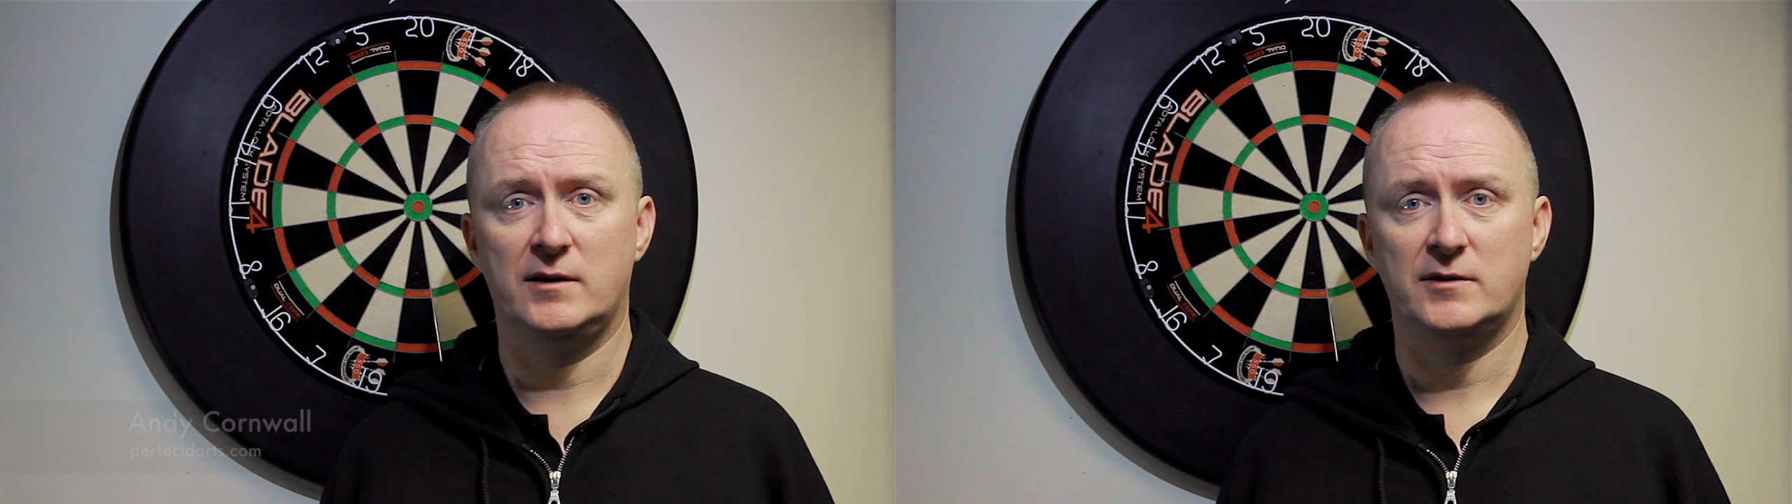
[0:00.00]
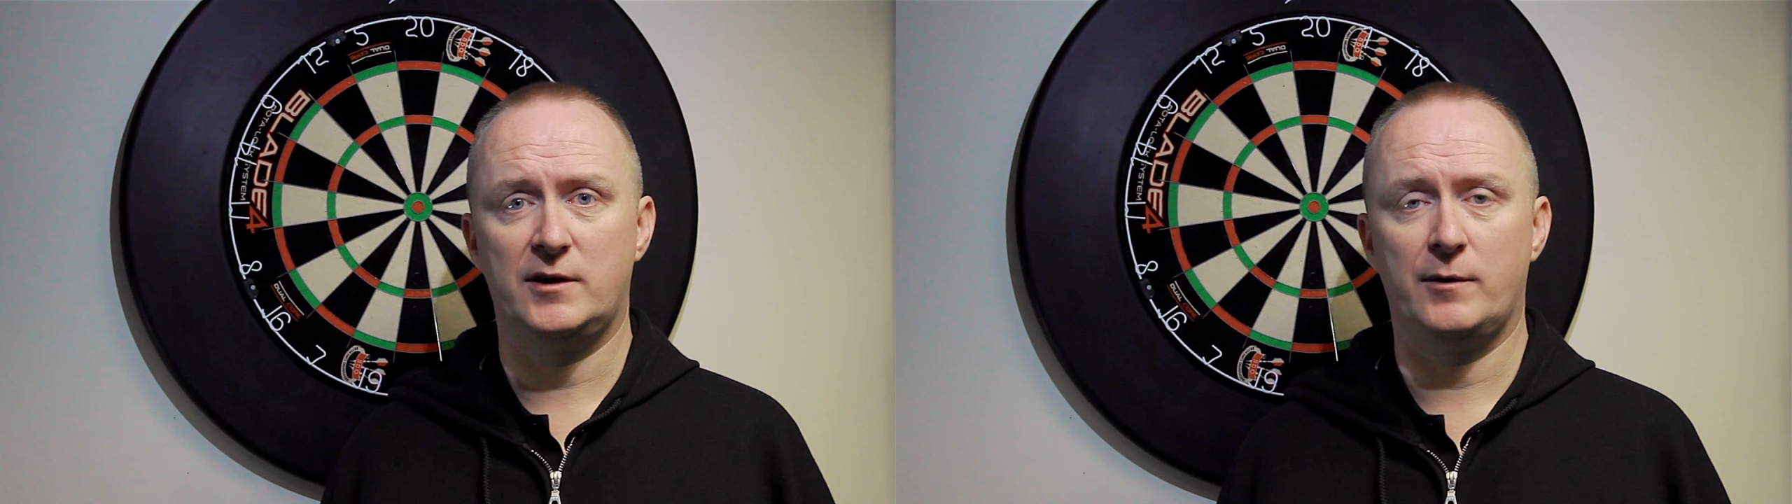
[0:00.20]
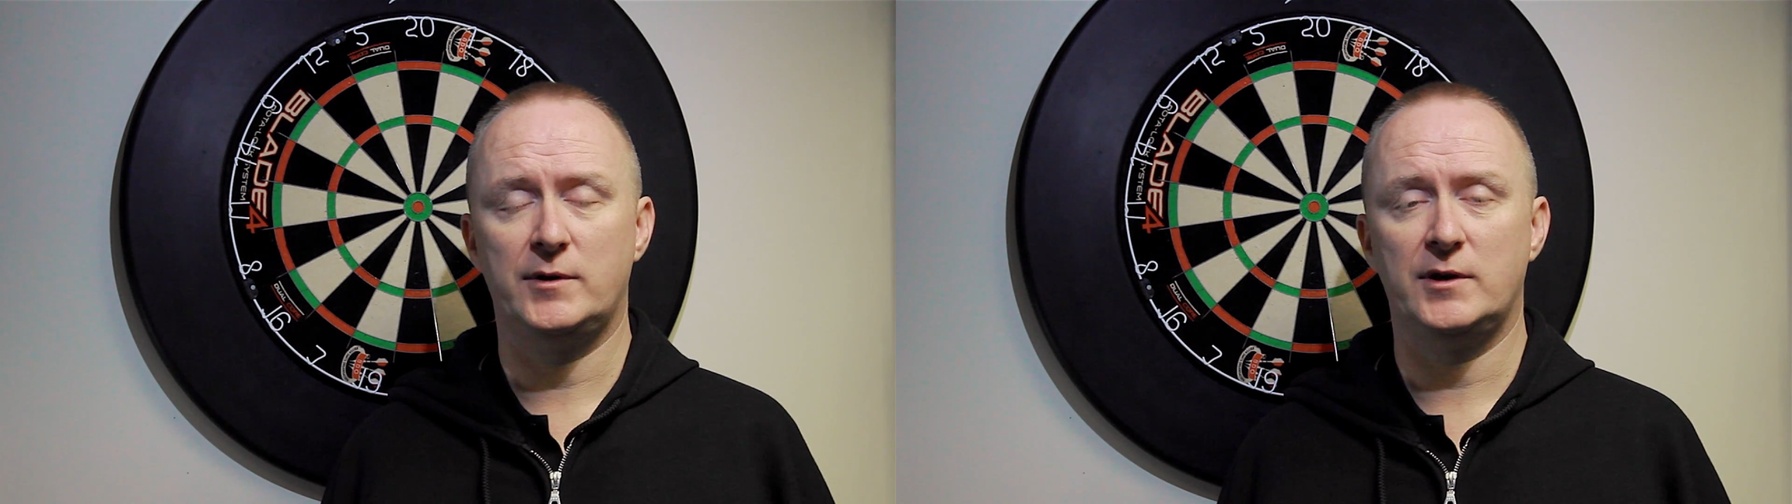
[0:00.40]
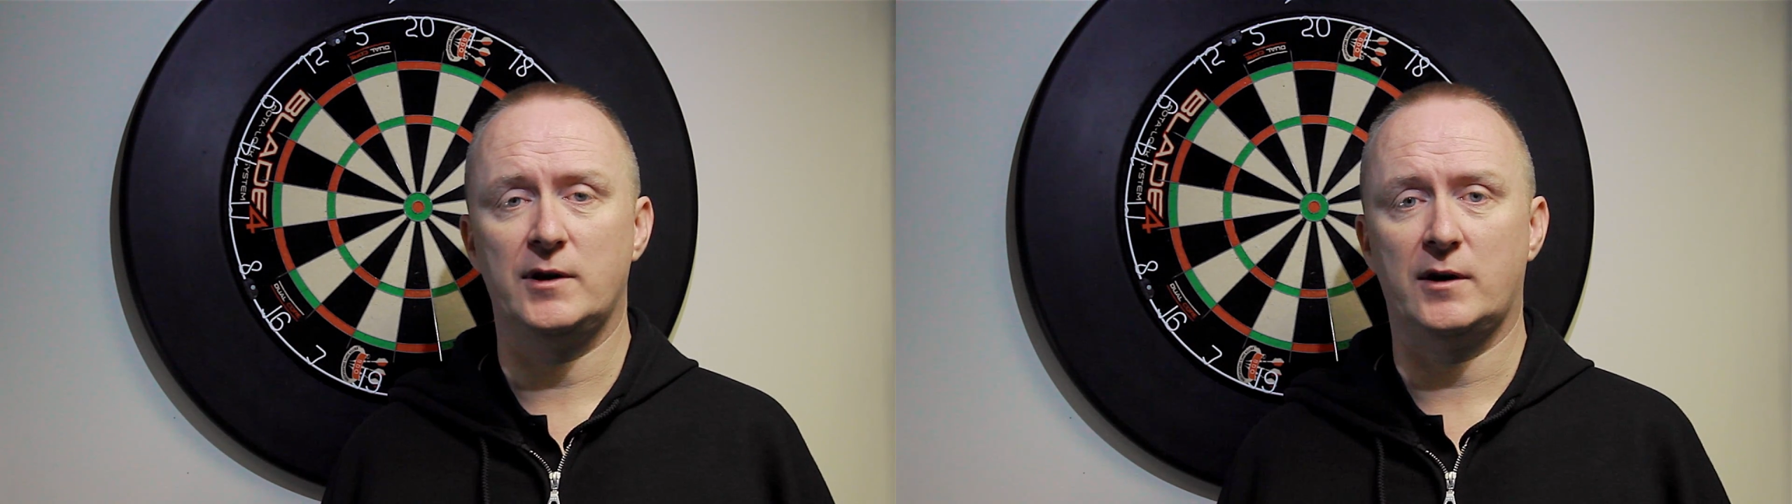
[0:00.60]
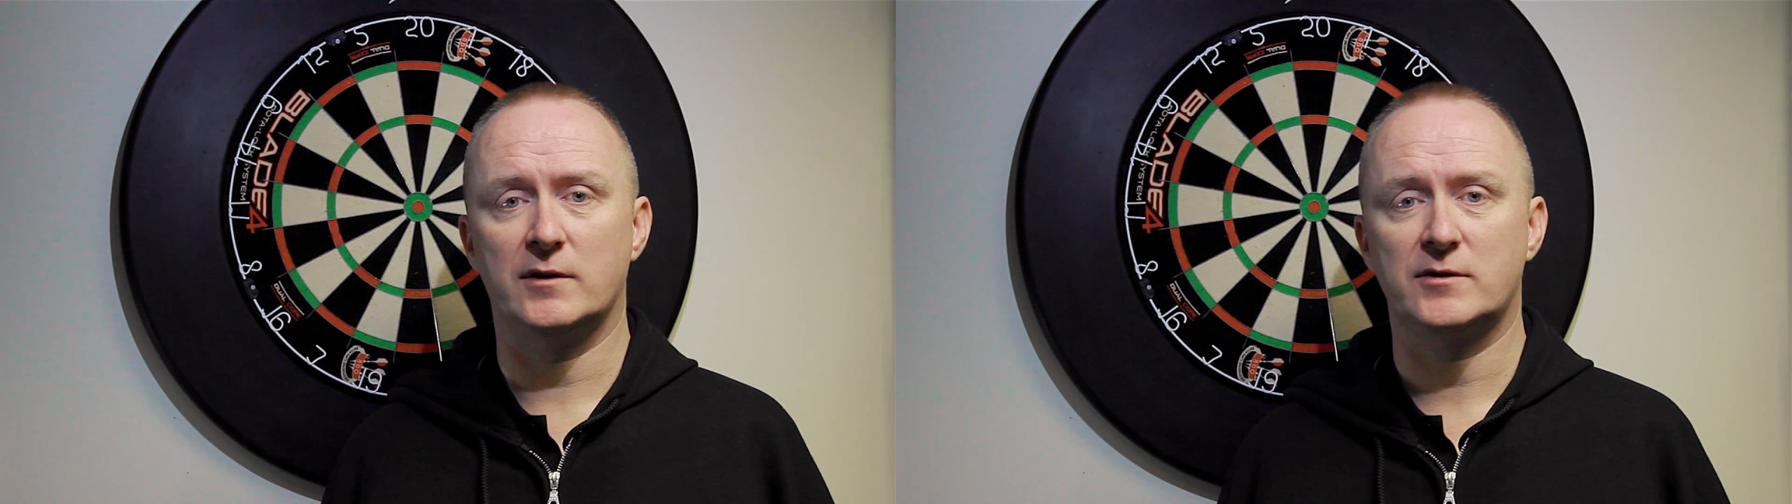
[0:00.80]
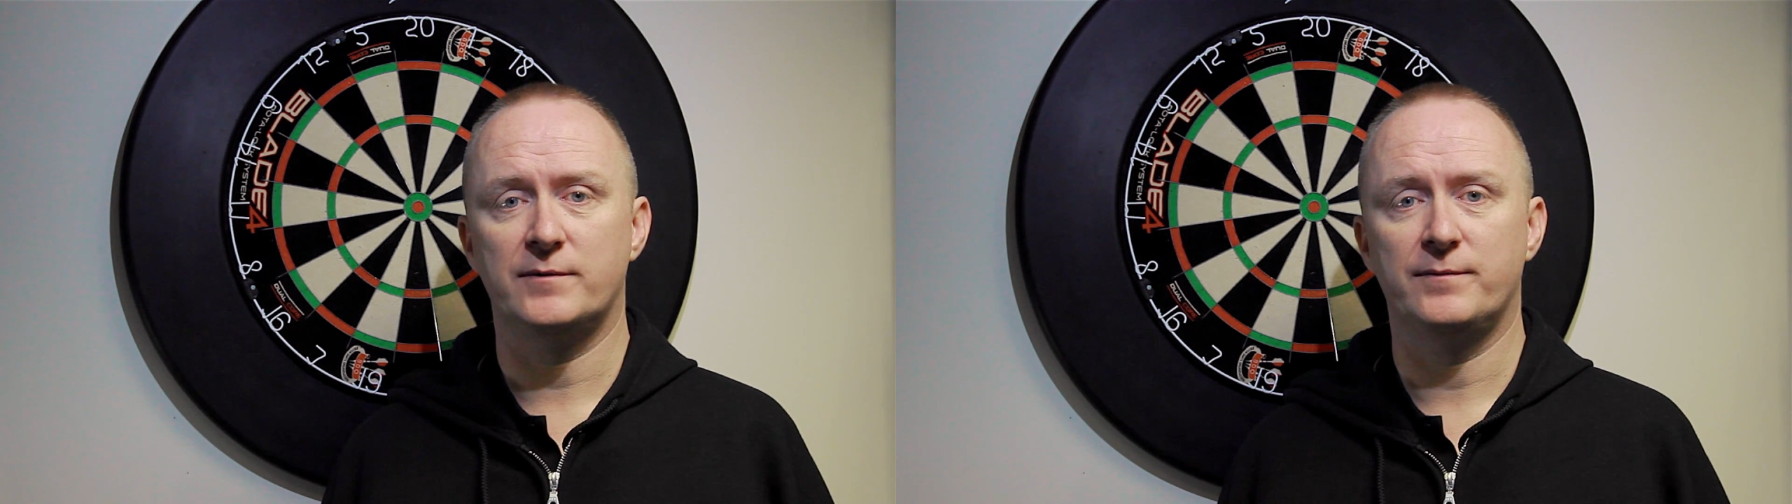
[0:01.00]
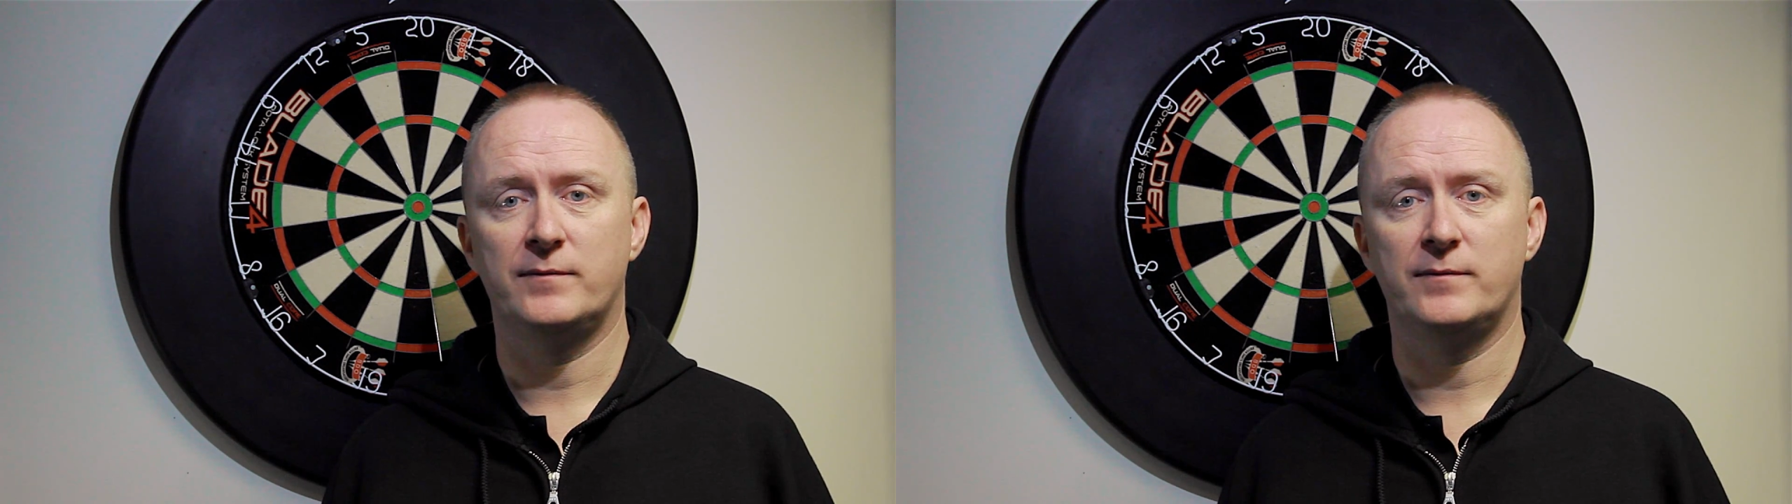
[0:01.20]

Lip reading: to go with your darts.